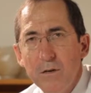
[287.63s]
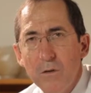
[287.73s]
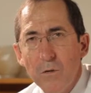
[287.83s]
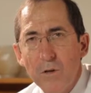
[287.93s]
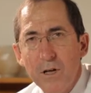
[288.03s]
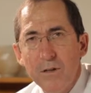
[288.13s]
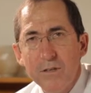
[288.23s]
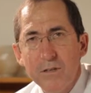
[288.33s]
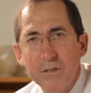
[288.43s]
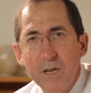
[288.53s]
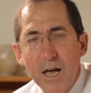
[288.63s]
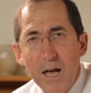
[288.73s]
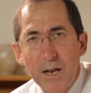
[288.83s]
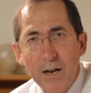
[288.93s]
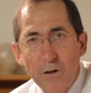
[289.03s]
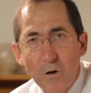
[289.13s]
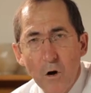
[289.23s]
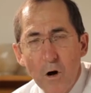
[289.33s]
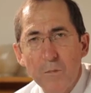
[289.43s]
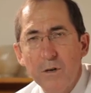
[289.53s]
Although this is an
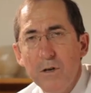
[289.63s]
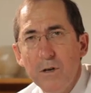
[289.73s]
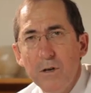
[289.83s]
uncommon